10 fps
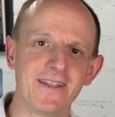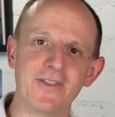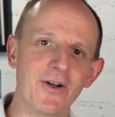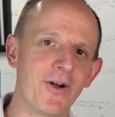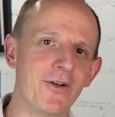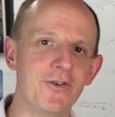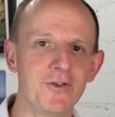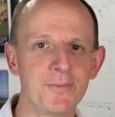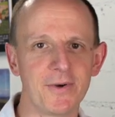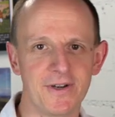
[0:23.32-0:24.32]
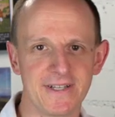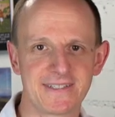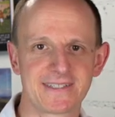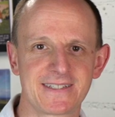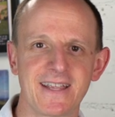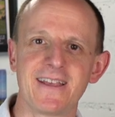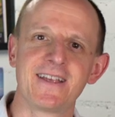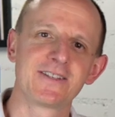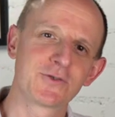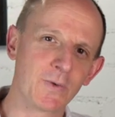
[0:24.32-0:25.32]
There are numerous
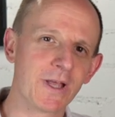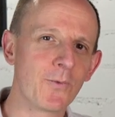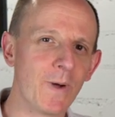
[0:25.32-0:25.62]
swing